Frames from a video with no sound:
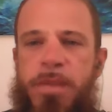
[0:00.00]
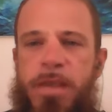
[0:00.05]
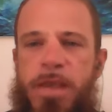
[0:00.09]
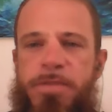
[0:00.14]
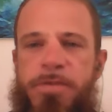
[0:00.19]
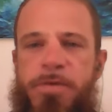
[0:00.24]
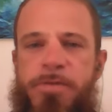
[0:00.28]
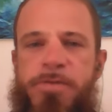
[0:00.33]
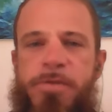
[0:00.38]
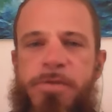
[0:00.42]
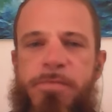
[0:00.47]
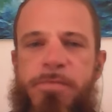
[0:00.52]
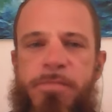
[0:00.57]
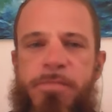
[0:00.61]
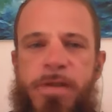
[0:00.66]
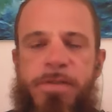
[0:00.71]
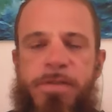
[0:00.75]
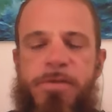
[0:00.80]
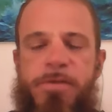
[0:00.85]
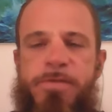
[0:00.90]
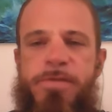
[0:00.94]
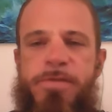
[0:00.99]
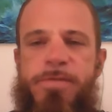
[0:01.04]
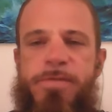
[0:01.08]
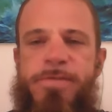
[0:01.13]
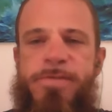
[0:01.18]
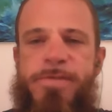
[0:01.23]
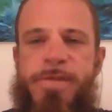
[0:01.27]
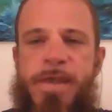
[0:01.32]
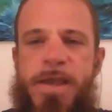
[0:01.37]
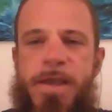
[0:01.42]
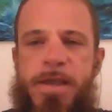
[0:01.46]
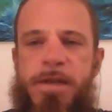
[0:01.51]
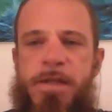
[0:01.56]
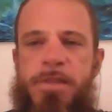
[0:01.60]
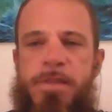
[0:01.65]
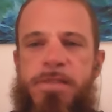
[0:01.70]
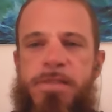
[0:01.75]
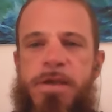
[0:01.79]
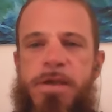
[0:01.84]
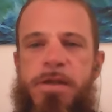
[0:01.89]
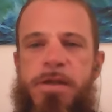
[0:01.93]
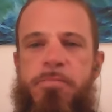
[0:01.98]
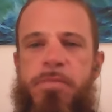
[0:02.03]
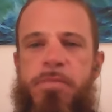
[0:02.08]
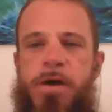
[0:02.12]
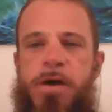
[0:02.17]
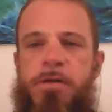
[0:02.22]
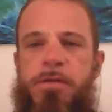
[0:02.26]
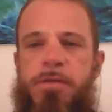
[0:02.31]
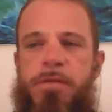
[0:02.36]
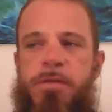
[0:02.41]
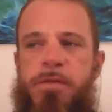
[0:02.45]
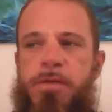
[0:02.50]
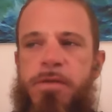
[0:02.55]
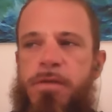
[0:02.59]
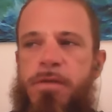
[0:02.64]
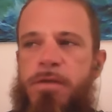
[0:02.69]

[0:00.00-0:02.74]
It doesn't say anything about